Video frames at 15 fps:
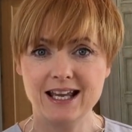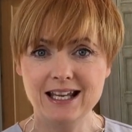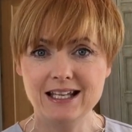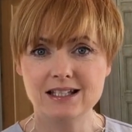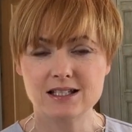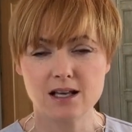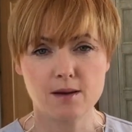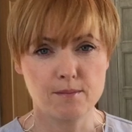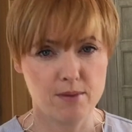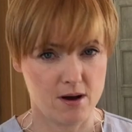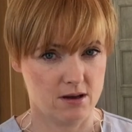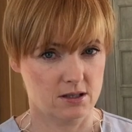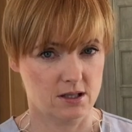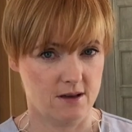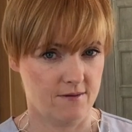eat a
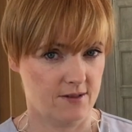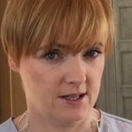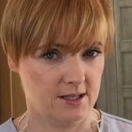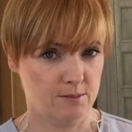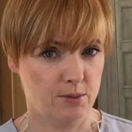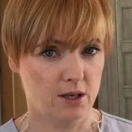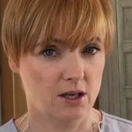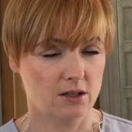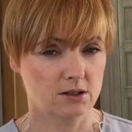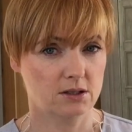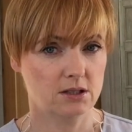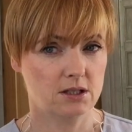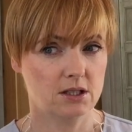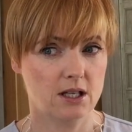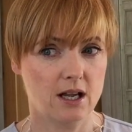bud of this
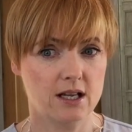plant,